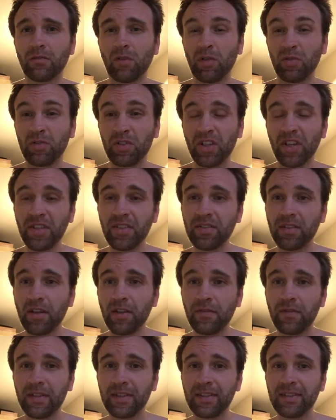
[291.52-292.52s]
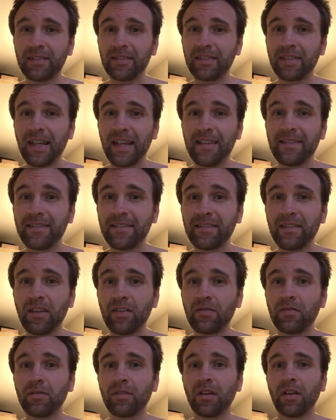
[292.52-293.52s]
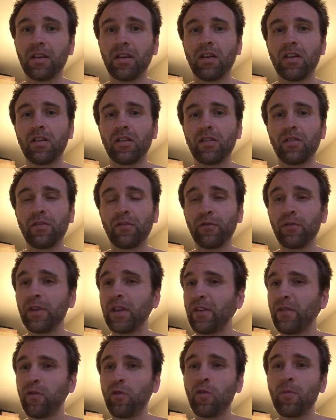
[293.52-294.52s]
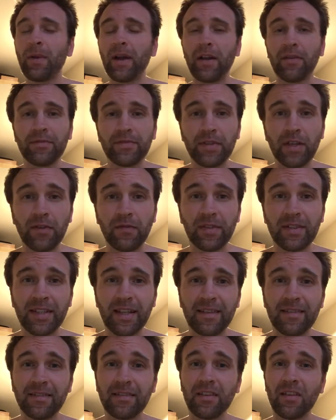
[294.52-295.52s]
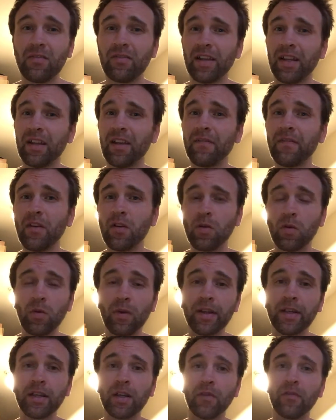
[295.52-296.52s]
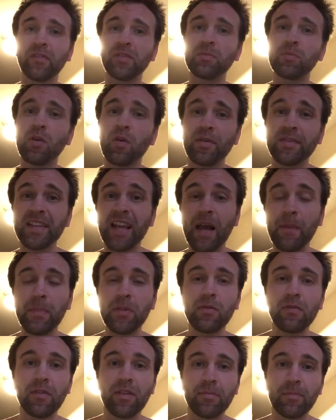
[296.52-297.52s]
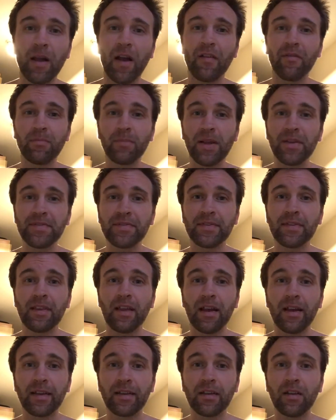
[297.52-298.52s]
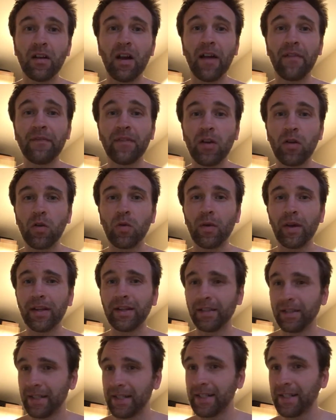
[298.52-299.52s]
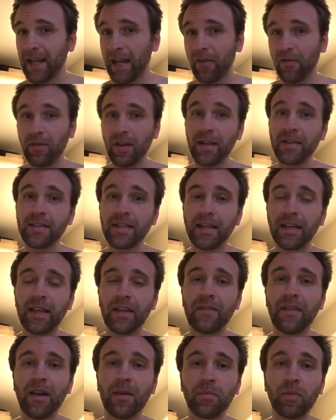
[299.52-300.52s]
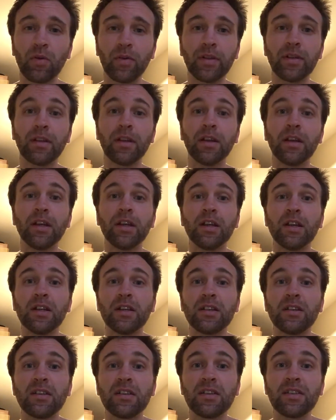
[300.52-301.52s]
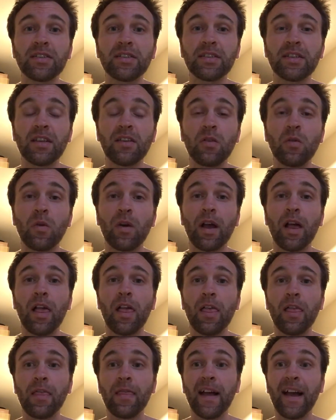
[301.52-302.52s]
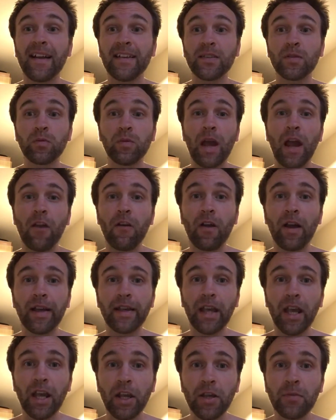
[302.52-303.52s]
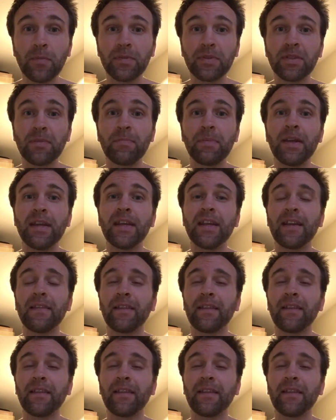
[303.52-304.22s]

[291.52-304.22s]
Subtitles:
just over 10 stone 3 or 4 pounds over 10 stone, and I felt quite comfortable. I was happy with the amount of muscle that I got. I felt quite lean and athletic at that point. So that's where I hope to be, and